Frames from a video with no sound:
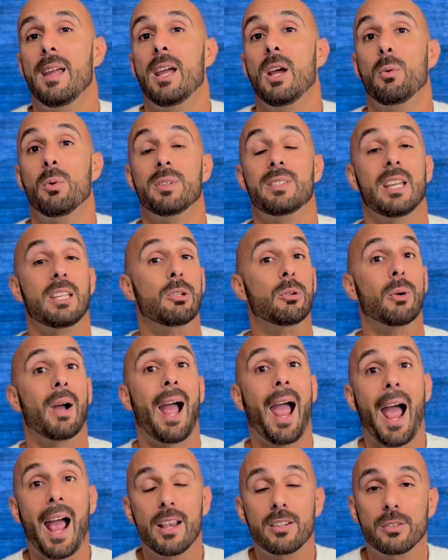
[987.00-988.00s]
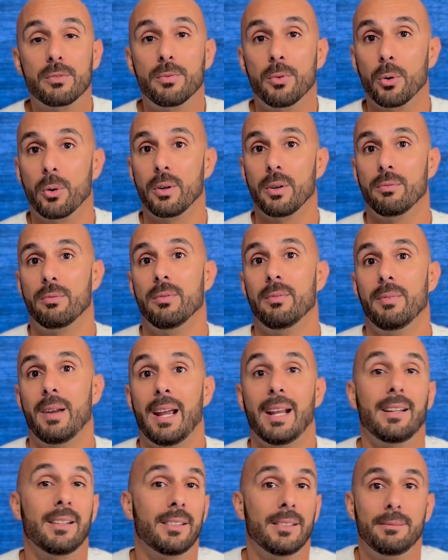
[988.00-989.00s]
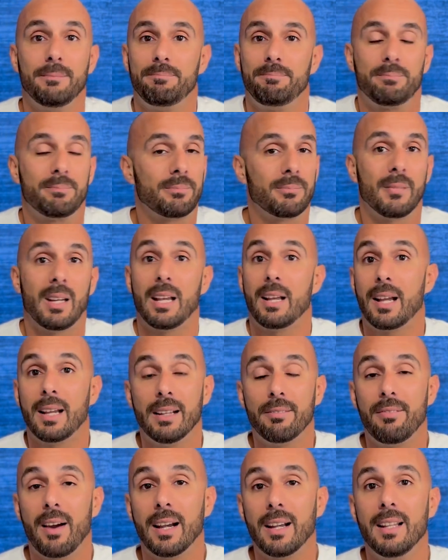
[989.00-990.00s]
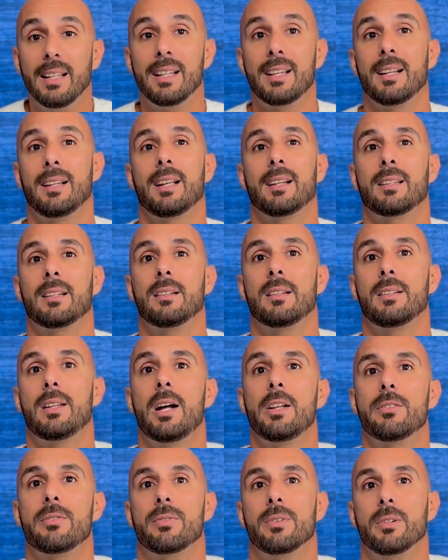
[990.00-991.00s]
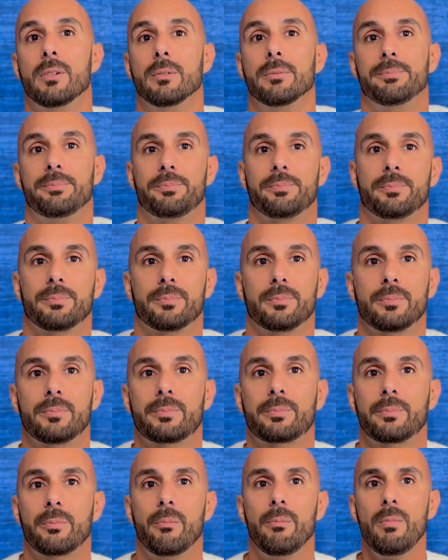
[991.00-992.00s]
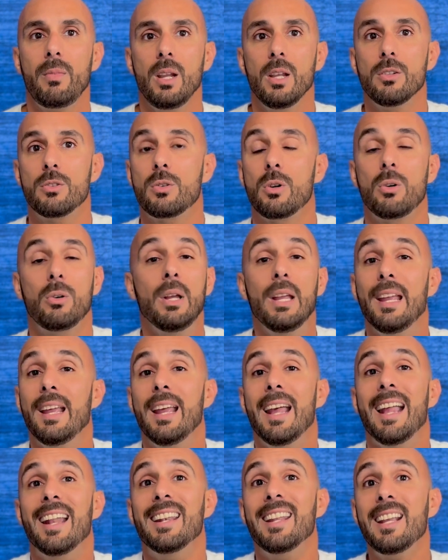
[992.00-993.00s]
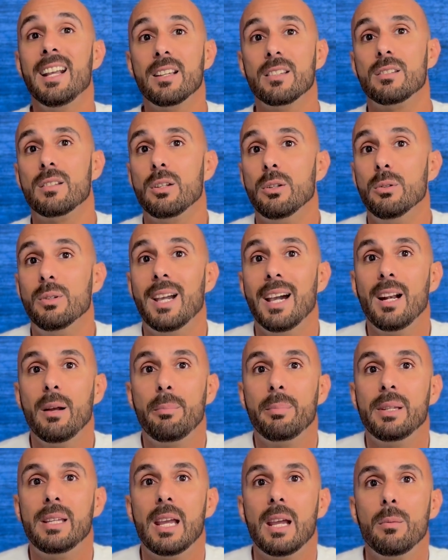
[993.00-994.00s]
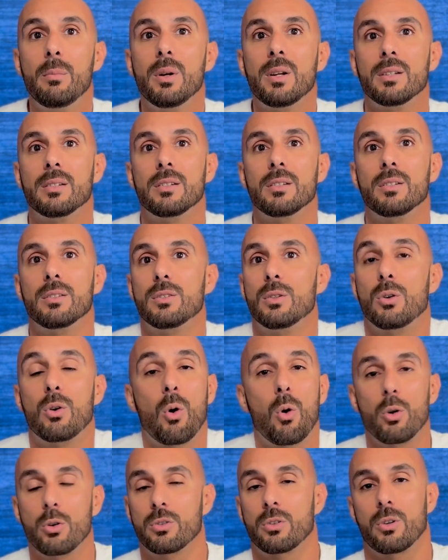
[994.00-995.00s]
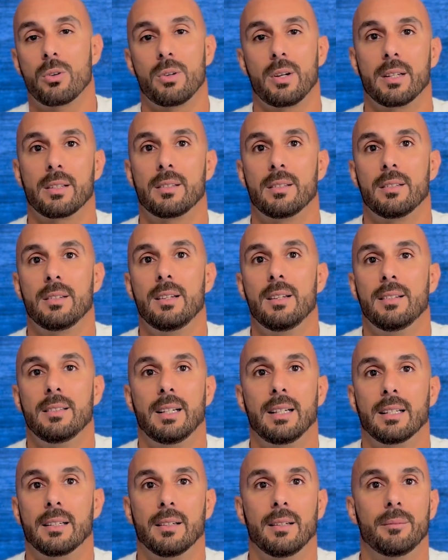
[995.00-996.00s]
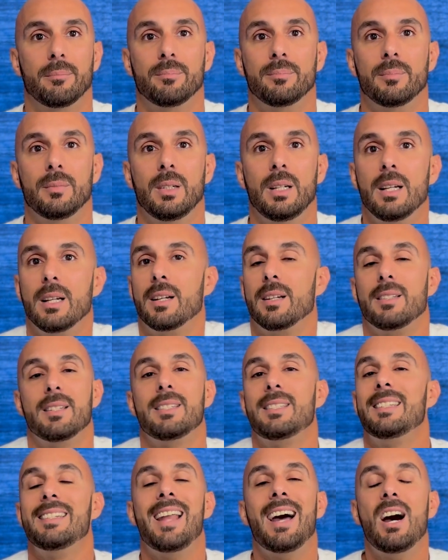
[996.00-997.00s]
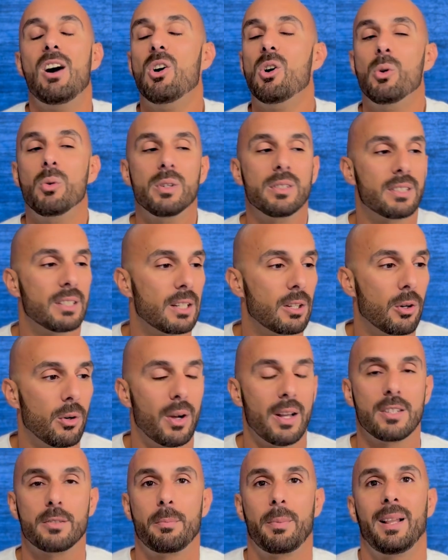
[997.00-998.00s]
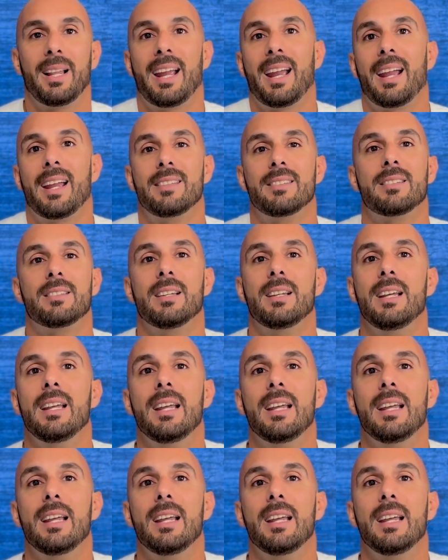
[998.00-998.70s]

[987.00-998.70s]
It was that you asked for it, and it can finally connected the dots for you. And so next, you gotta be able to course correct, like because it's not always gonna go as planned.